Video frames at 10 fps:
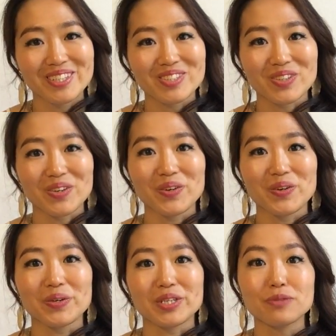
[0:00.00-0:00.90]

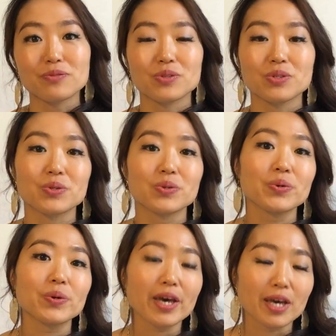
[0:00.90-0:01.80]
So if
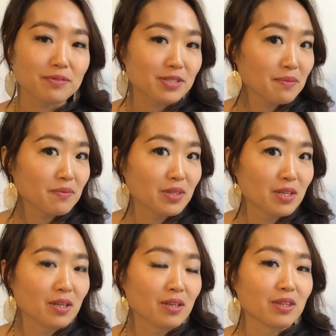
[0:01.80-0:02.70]
you have
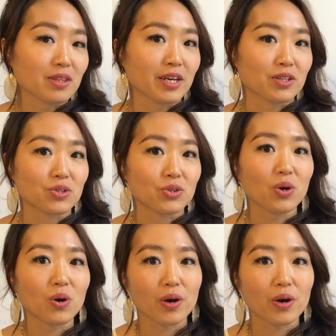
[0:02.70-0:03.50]
something that you